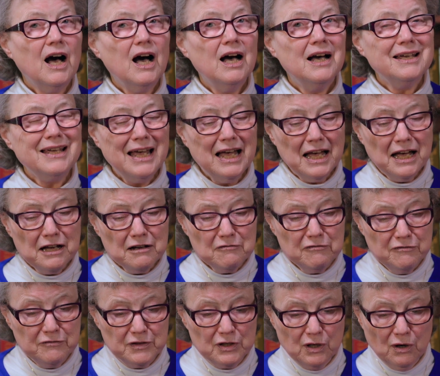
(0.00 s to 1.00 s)
I
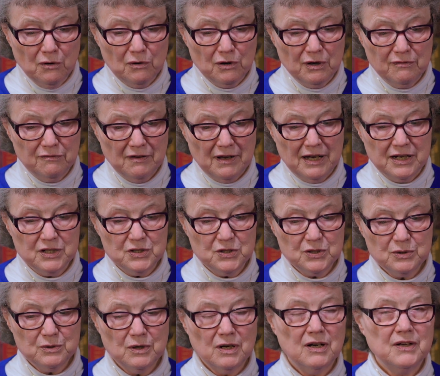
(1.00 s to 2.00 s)
have glorified
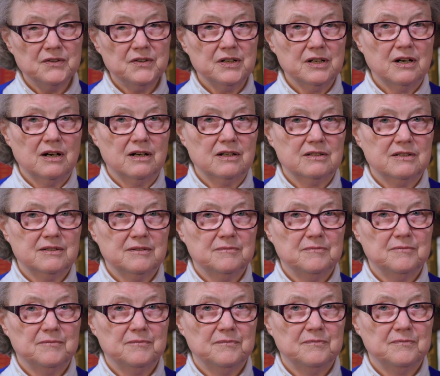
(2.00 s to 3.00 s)
you on the earth,
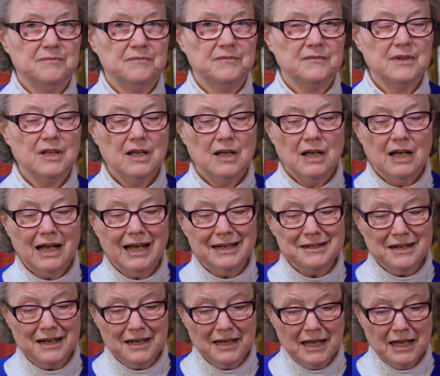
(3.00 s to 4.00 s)

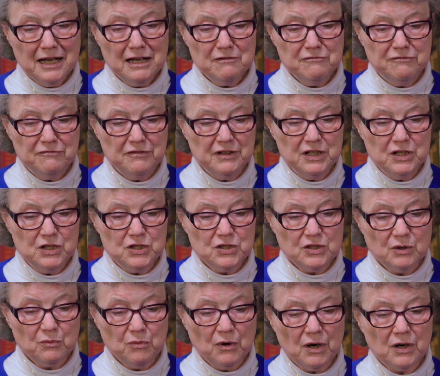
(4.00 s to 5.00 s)
and I have finished
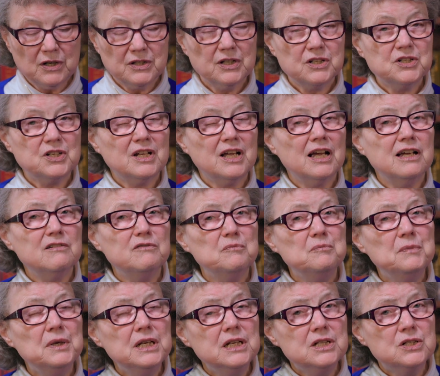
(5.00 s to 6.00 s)
the work that you gave
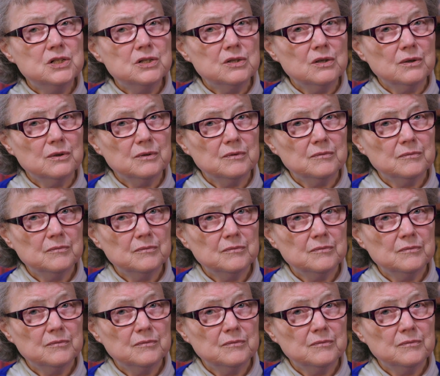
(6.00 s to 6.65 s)
me to do.